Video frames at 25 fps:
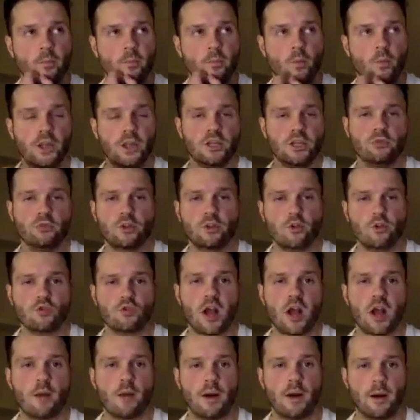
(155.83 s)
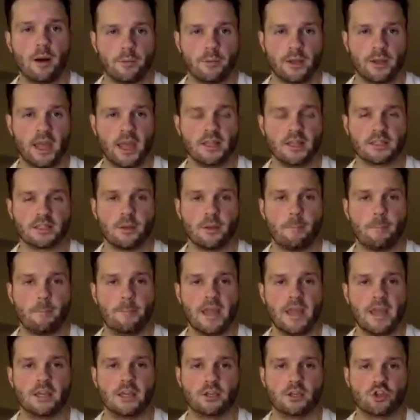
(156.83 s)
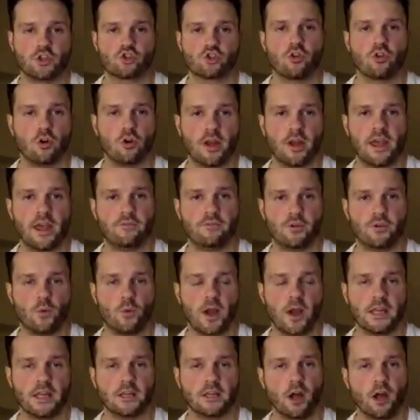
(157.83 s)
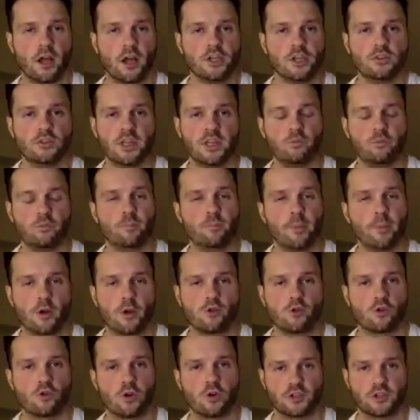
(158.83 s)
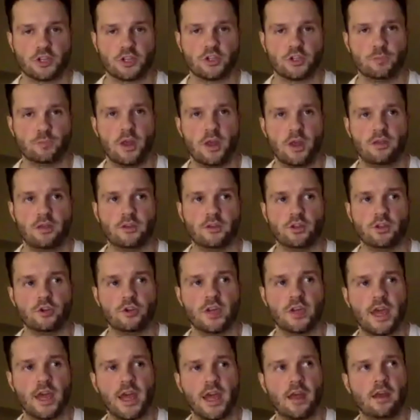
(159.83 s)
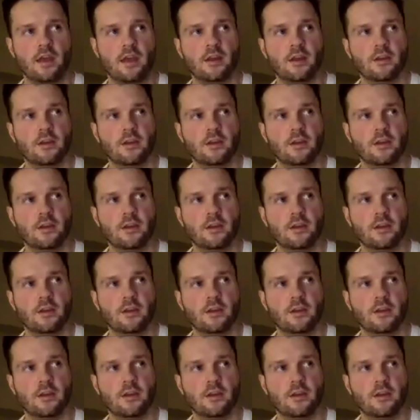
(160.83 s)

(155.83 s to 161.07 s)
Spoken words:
When you do come up against a big, strong heavyweight, like you did with Bone Crusher Smith, and you get